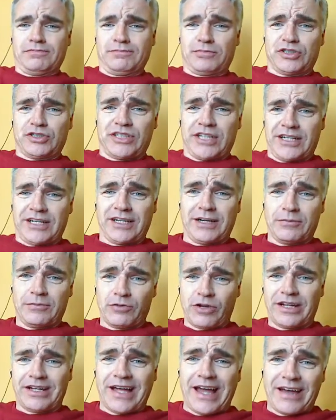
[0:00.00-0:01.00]
pretending I'm
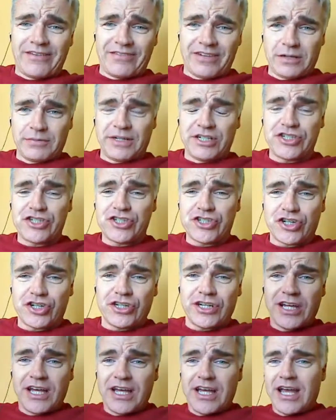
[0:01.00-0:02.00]
have it on my
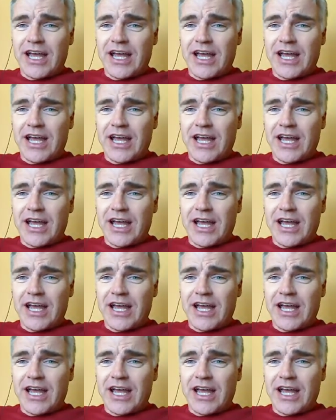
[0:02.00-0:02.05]
shirt,